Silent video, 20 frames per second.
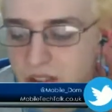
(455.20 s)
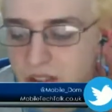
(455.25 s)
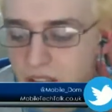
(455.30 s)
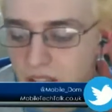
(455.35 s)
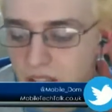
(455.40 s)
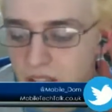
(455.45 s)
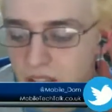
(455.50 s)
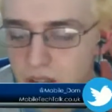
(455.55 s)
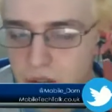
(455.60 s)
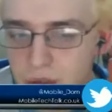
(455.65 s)

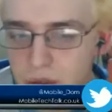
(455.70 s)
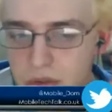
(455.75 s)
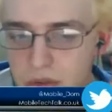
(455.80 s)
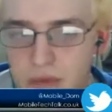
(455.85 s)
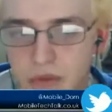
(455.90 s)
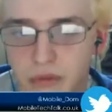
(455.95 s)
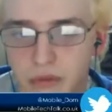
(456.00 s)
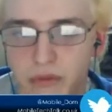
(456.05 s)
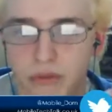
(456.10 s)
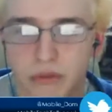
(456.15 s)
who's
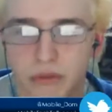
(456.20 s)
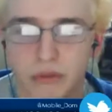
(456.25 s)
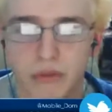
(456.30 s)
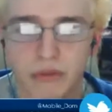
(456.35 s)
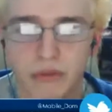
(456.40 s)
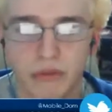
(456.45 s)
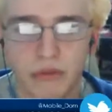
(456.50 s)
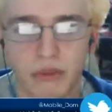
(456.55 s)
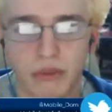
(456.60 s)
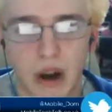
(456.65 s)

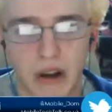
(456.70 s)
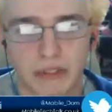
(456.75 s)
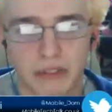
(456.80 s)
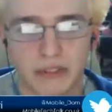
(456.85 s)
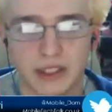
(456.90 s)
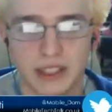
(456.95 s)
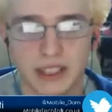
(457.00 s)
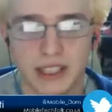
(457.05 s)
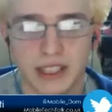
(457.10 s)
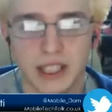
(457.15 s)

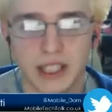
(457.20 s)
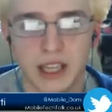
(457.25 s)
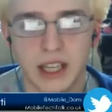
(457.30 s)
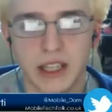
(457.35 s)
roughly